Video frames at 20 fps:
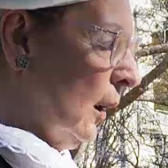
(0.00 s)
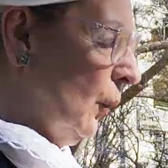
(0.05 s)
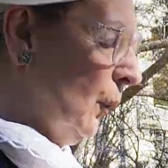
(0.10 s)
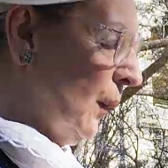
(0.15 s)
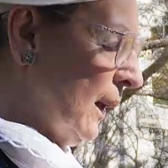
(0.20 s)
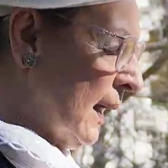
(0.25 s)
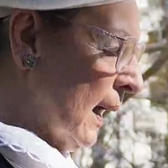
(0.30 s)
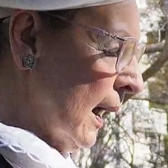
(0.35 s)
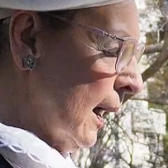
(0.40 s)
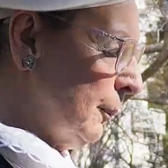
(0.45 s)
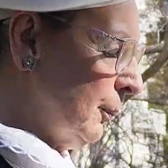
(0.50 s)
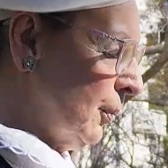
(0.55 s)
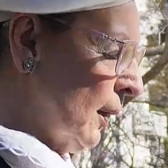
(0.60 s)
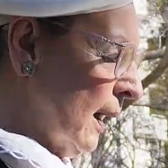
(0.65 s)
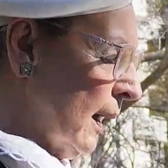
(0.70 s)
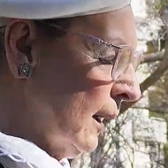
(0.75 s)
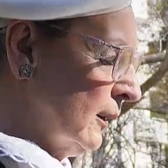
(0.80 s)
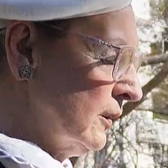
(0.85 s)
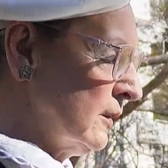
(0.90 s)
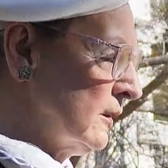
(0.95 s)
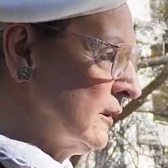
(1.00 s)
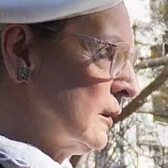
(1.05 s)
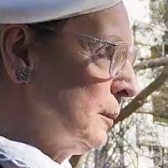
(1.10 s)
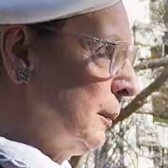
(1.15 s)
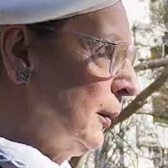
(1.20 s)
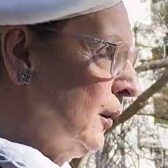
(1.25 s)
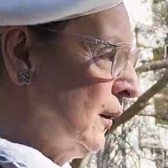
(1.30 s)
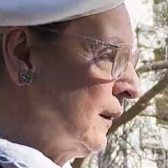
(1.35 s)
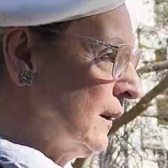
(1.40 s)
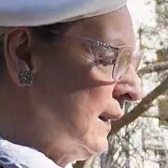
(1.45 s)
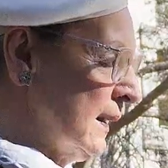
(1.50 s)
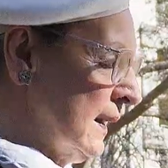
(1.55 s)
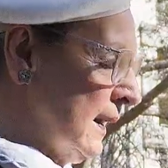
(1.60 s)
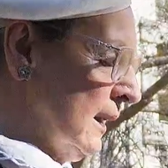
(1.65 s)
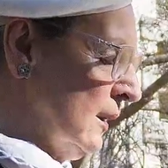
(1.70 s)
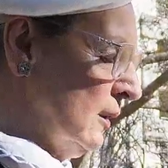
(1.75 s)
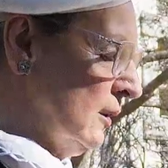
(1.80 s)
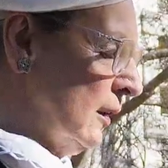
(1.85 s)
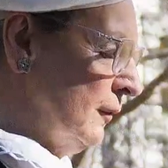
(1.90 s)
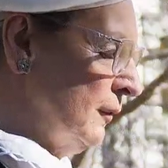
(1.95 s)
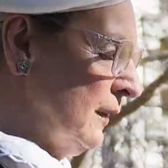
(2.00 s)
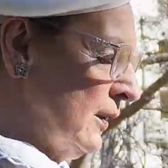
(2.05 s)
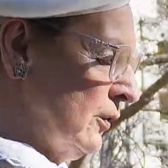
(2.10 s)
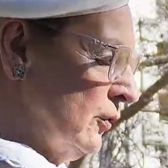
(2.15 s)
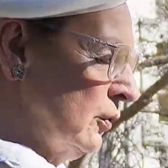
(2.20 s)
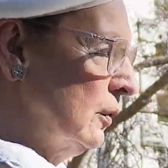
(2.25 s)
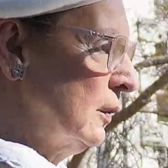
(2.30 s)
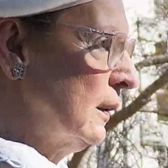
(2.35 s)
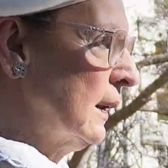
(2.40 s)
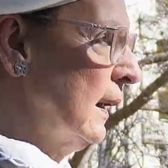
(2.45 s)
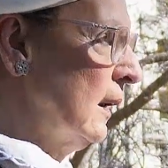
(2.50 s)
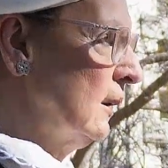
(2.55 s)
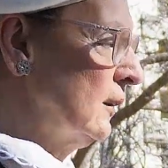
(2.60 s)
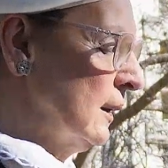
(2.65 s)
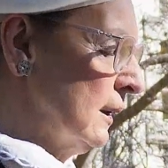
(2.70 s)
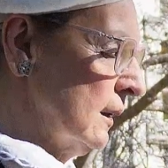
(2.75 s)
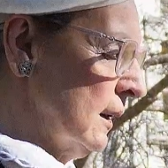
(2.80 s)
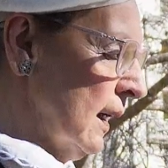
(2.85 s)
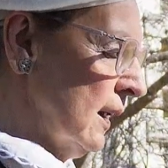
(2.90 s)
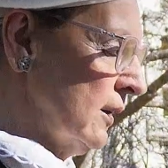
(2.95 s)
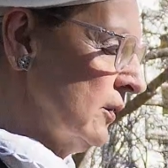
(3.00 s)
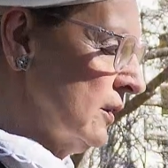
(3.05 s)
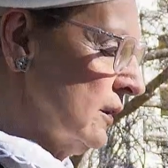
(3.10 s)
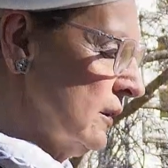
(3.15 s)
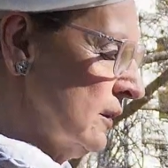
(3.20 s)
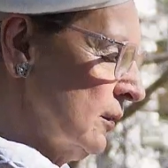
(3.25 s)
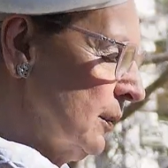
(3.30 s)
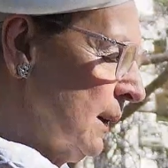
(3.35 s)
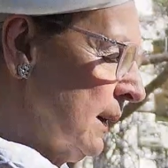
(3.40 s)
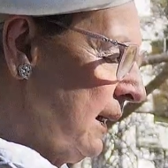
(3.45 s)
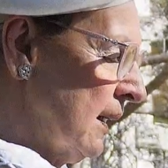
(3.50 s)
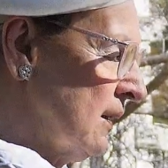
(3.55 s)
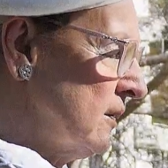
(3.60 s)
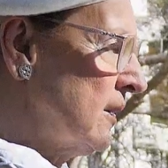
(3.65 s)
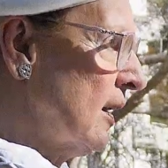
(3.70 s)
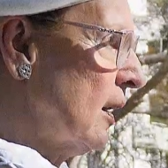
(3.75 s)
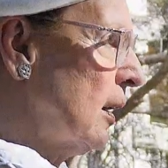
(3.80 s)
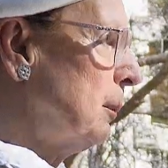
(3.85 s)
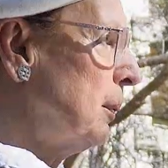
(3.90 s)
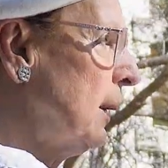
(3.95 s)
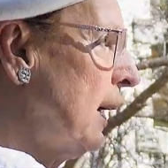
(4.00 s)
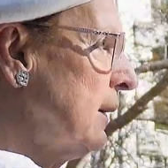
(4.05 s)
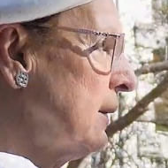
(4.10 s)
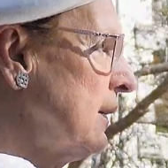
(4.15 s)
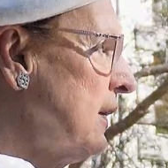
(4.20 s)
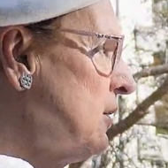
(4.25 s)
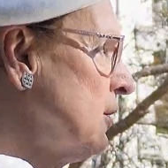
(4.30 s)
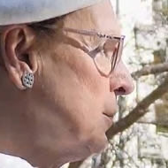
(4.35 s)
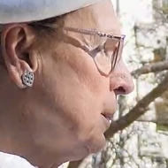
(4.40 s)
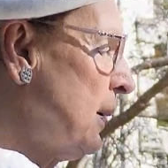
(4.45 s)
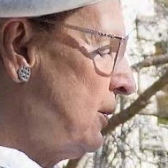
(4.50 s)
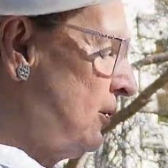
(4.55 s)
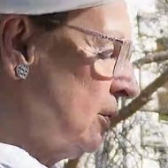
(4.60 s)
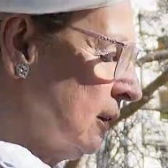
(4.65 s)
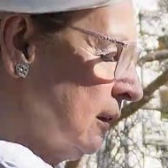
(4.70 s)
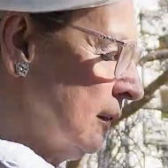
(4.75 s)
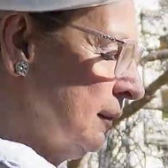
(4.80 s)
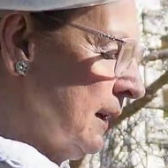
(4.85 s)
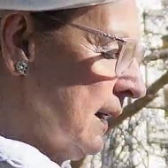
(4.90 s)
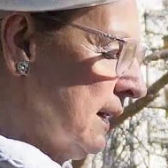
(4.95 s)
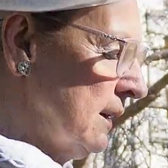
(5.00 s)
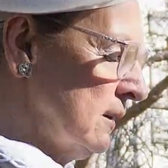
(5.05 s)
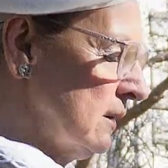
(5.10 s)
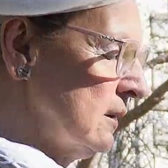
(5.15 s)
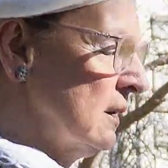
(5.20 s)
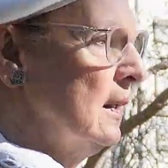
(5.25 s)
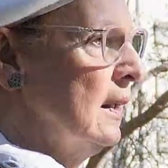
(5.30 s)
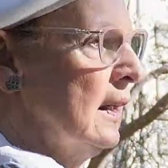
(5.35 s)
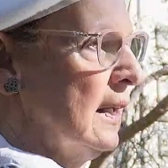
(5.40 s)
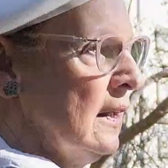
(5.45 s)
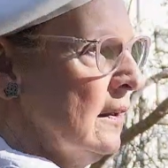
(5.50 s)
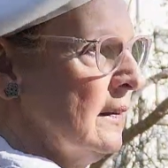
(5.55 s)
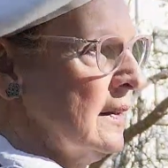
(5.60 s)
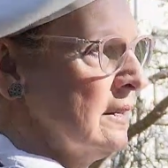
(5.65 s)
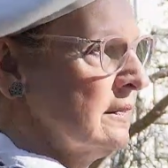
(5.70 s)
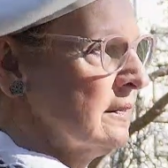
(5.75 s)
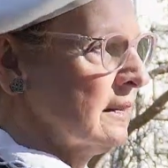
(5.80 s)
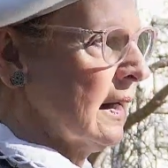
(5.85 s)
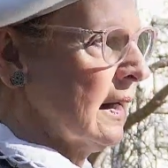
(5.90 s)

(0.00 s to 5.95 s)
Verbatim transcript: We are proud to support the individual Celtic nations when they celebrate their special events in this